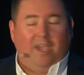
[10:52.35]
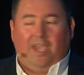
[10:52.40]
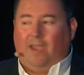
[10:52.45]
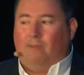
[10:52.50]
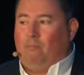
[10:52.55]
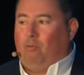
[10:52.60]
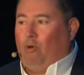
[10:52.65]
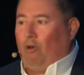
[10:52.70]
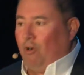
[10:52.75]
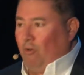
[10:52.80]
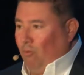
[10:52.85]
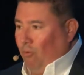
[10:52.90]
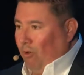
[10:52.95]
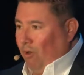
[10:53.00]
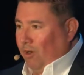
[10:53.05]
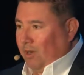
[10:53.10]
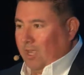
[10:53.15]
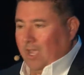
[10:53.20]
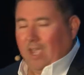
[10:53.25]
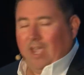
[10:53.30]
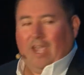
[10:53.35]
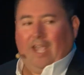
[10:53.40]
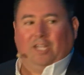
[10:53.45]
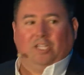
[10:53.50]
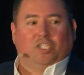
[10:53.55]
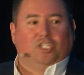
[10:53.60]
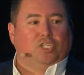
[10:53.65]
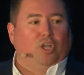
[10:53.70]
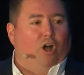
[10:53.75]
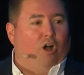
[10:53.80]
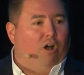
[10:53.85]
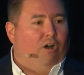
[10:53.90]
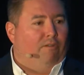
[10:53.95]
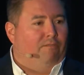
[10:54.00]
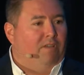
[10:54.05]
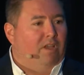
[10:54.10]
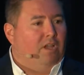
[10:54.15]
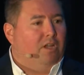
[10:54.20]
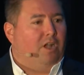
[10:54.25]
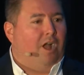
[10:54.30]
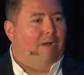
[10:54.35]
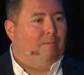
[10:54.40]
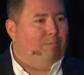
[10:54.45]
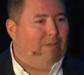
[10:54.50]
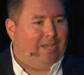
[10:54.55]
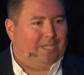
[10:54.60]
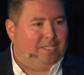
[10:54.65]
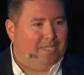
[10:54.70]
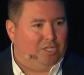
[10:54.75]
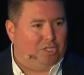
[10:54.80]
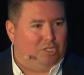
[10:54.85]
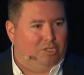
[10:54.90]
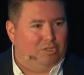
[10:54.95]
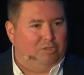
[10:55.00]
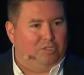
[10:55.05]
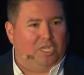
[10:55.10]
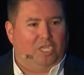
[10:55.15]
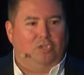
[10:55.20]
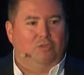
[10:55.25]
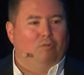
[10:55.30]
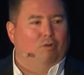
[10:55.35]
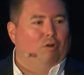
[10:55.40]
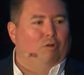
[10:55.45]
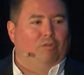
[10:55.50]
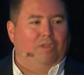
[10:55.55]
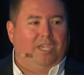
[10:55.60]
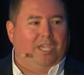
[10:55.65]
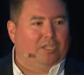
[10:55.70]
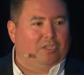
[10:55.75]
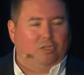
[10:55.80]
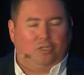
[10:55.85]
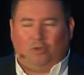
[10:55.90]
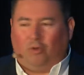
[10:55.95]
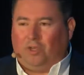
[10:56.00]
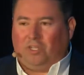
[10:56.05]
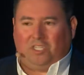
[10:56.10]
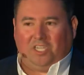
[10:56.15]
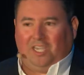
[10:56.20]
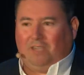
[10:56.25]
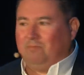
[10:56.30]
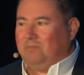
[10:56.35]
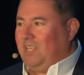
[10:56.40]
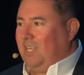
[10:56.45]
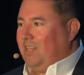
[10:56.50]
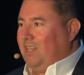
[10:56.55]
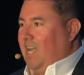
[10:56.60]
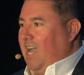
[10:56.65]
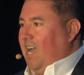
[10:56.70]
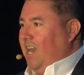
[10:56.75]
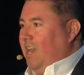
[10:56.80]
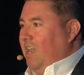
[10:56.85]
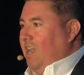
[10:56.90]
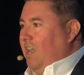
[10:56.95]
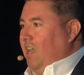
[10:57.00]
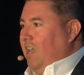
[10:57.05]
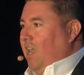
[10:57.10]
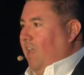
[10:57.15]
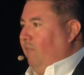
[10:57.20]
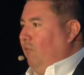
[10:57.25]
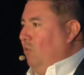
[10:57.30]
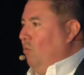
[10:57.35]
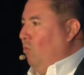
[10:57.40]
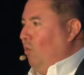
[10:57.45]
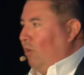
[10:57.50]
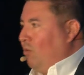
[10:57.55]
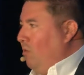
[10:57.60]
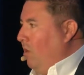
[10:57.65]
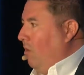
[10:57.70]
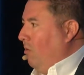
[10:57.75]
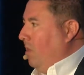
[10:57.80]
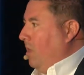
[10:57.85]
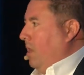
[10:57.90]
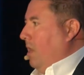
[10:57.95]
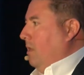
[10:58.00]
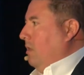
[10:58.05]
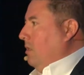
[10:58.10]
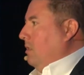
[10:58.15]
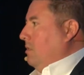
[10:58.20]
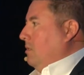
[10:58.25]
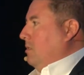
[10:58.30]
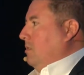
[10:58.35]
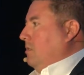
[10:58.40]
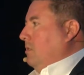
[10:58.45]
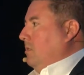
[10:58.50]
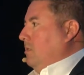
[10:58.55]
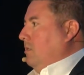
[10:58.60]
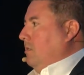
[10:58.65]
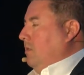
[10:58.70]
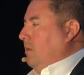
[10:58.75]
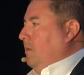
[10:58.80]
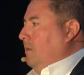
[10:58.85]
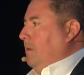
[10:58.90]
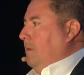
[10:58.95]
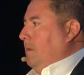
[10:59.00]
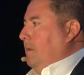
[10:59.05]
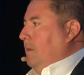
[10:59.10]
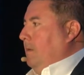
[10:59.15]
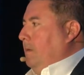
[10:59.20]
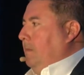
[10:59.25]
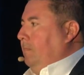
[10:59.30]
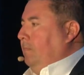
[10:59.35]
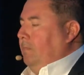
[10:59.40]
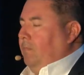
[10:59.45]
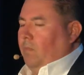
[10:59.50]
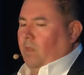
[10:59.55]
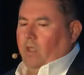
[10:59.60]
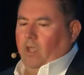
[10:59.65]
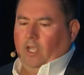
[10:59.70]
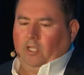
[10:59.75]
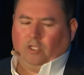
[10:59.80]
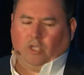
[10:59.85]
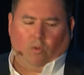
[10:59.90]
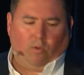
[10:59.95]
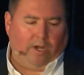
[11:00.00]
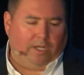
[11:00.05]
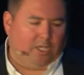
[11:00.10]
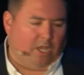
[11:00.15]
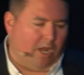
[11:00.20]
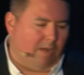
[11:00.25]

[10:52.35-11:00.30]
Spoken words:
important work and solve complex issues, and you only get to join teams like that if you work well with others. And so I want to talk